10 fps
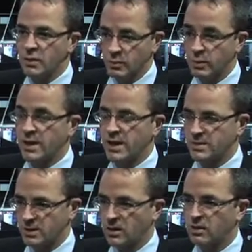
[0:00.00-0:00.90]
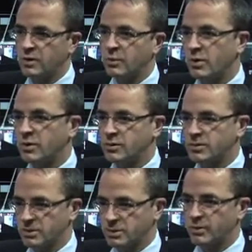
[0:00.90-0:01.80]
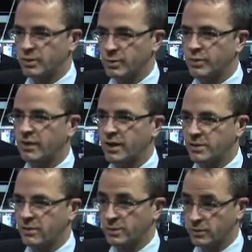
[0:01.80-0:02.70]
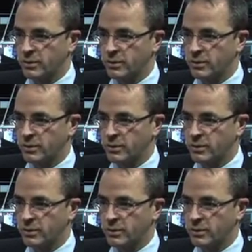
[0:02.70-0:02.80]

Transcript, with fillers: we were going to ask all of our brokers to go through and provide their,